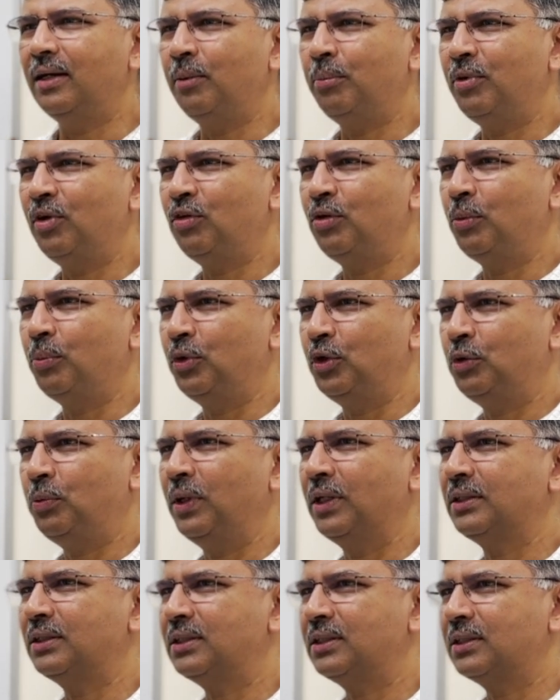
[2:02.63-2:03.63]
Professor
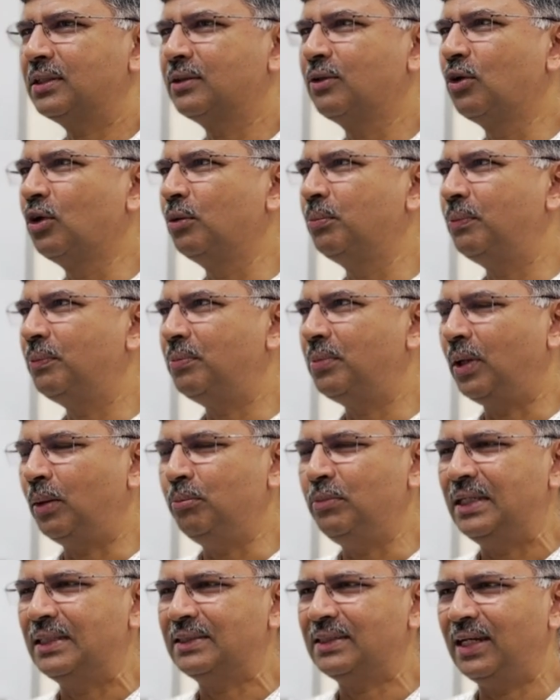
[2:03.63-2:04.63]
Pushpak's group
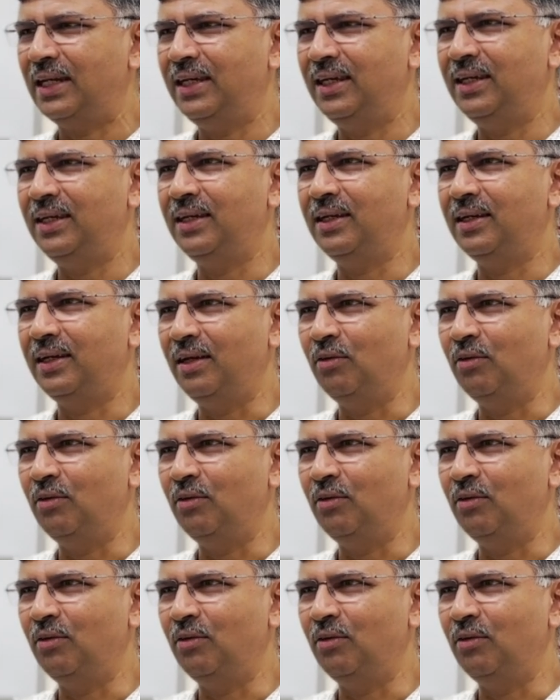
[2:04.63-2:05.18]
obviously